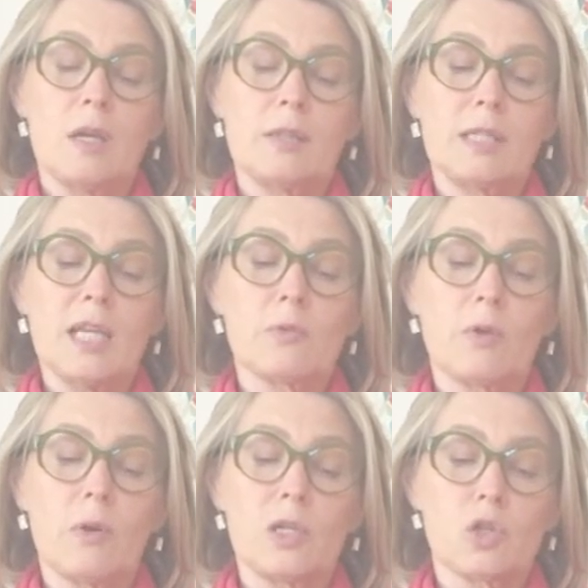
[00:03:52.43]
The days were
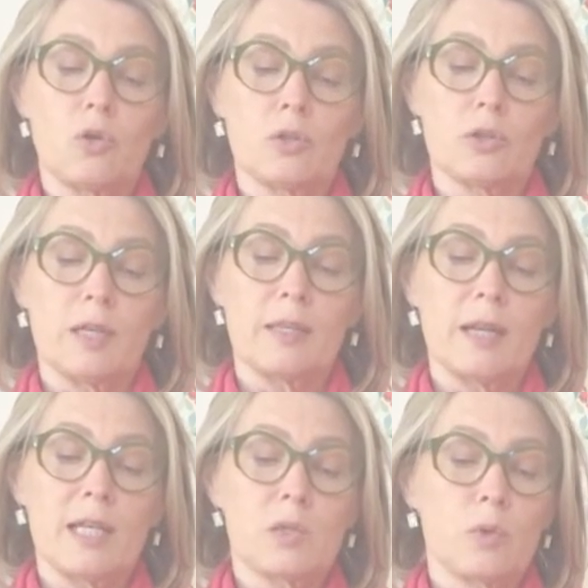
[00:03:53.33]
growing shorter and the
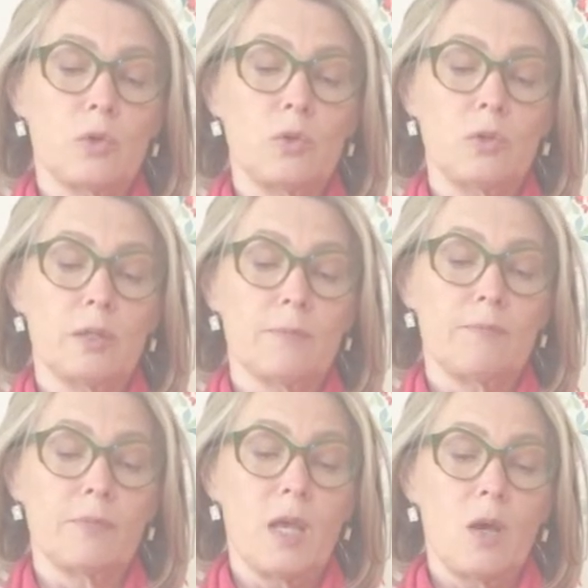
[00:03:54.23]
nights were cooler.
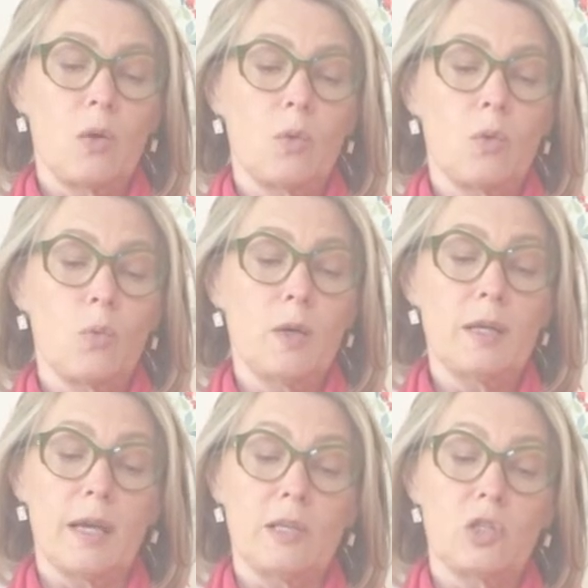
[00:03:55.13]
One
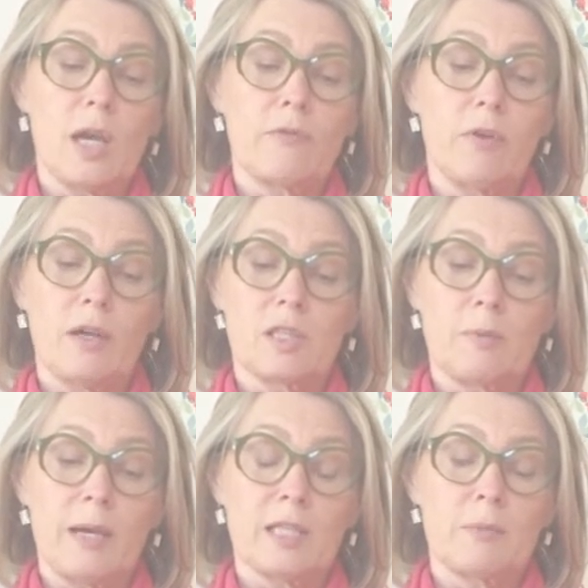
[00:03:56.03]
night Jack Frost
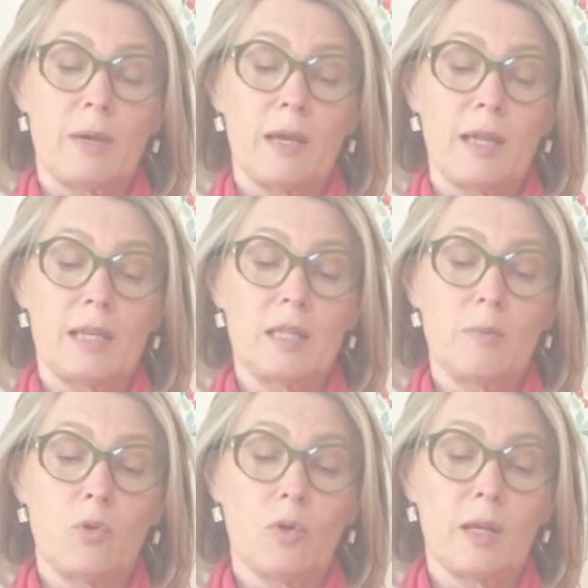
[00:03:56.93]
passed by, and in the
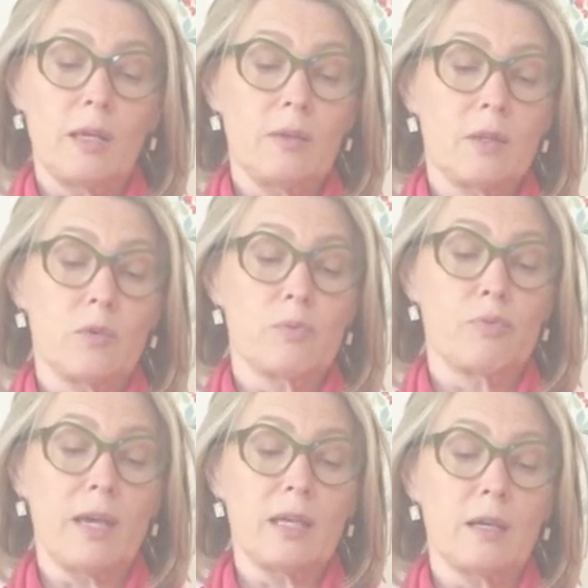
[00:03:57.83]
morning there was
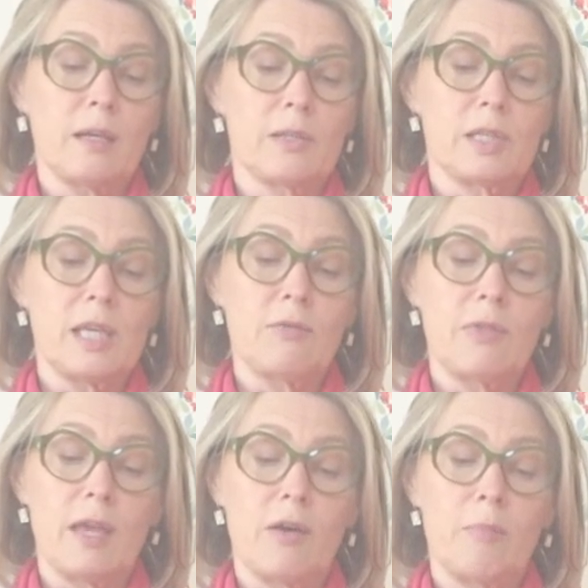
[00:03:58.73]
bright colours here
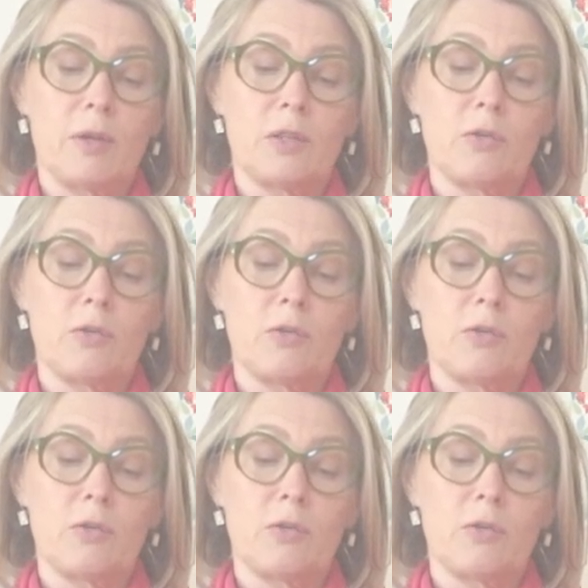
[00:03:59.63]
and there among the